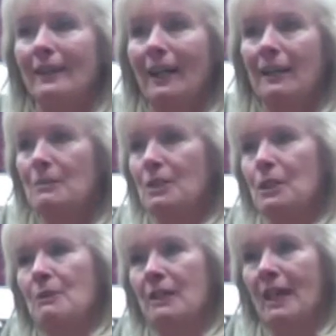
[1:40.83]
and the
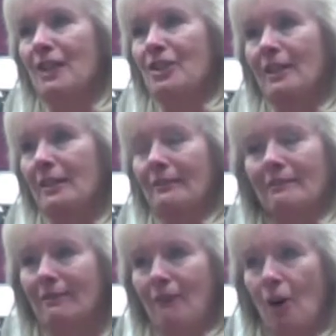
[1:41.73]
miscommunication and
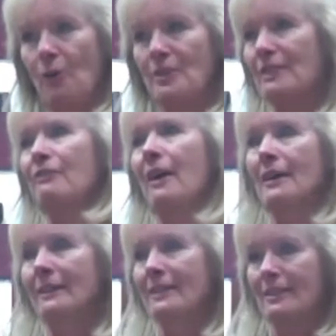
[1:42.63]
always the
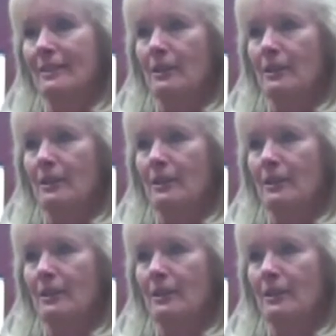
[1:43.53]
violence.